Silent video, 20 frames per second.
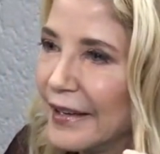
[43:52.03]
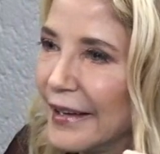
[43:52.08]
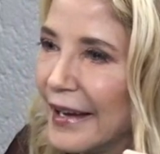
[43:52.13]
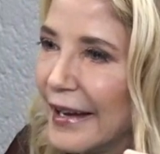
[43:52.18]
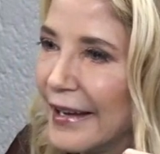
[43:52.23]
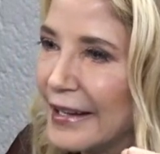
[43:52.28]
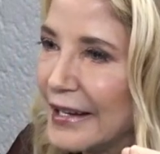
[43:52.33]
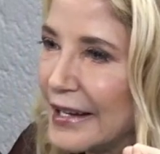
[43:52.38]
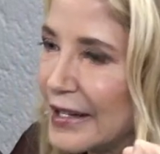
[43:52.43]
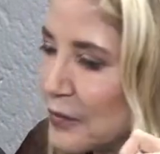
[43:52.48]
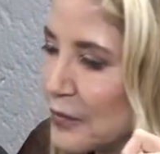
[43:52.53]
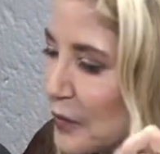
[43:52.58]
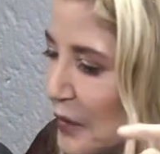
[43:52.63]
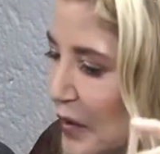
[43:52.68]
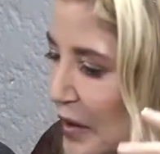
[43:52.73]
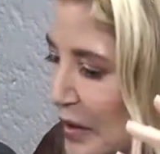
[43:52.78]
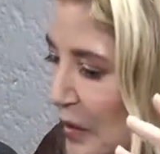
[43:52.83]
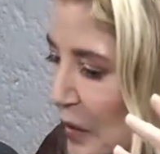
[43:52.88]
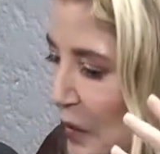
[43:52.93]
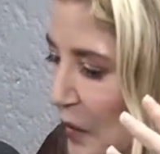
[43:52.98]
And
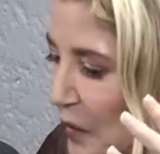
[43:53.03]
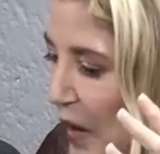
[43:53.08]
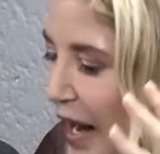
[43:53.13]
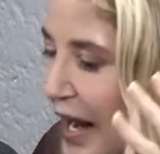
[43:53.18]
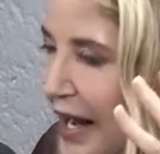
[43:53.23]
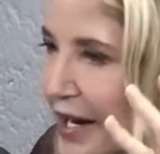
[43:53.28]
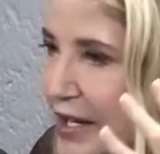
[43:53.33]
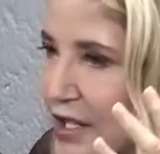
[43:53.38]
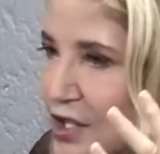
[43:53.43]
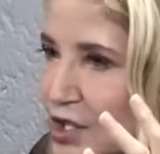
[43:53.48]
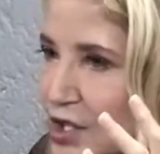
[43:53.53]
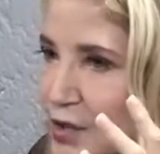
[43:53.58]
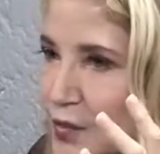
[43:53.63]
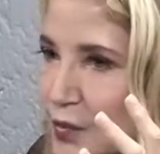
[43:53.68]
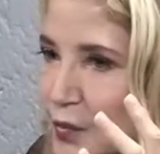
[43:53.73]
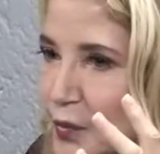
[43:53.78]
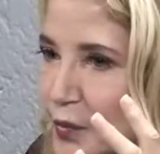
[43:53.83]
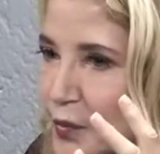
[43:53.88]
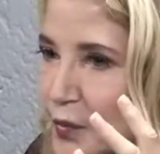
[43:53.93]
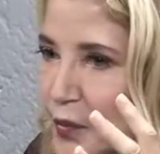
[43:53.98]
in a way, it just
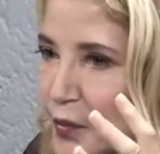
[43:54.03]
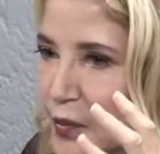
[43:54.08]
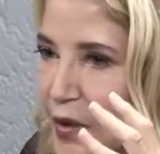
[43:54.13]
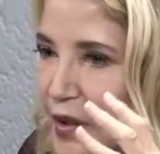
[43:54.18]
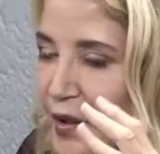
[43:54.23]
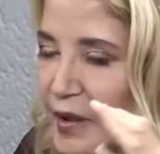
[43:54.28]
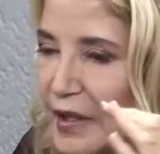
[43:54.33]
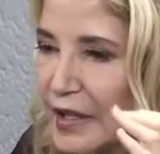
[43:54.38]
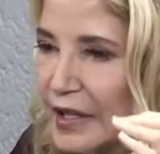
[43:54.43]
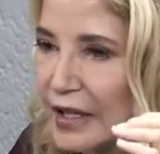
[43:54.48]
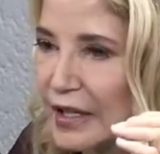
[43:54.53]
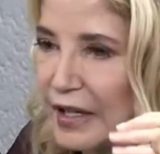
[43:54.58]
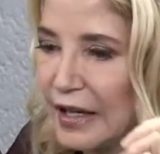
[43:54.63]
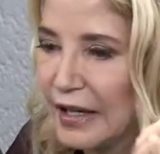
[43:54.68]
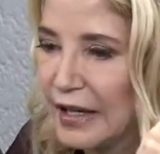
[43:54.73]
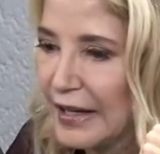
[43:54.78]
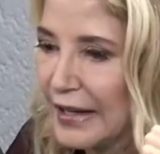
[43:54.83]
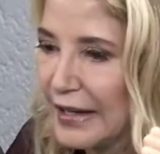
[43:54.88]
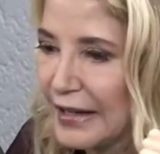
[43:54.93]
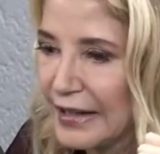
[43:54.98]
really,
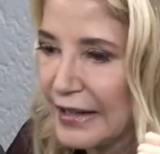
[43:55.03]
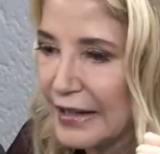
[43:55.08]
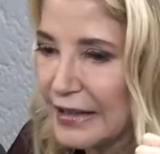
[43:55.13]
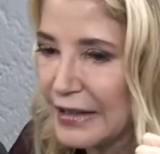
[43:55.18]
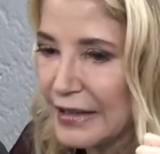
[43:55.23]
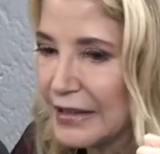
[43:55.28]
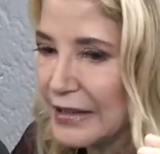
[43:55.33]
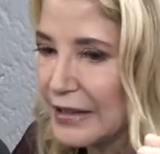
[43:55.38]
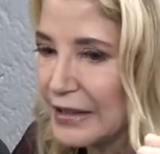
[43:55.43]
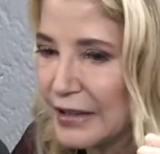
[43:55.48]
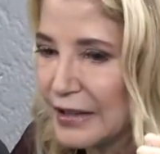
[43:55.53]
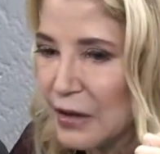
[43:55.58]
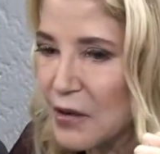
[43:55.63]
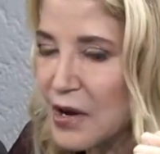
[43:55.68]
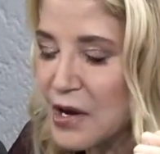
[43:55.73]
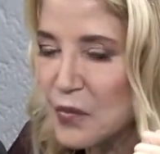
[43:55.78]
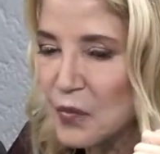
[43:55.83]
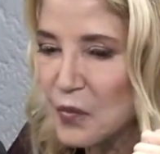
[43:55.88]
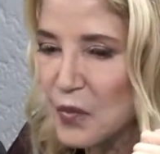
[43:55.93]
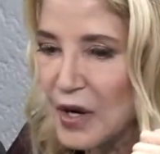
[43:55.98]

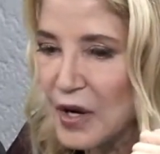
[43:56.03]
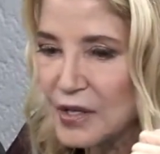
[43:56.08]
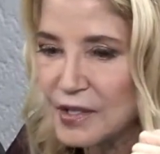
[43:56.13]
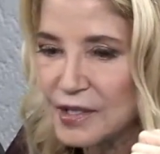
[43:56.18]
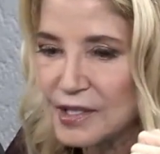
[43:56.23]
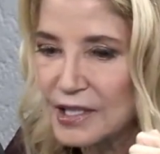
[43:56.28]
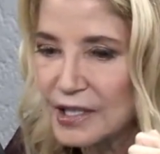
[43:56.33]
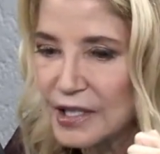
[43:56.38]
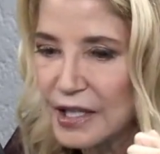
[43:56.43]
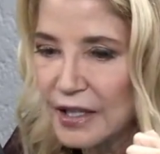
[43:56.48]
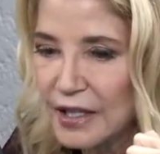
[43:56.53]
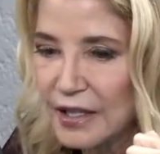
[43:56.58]
it was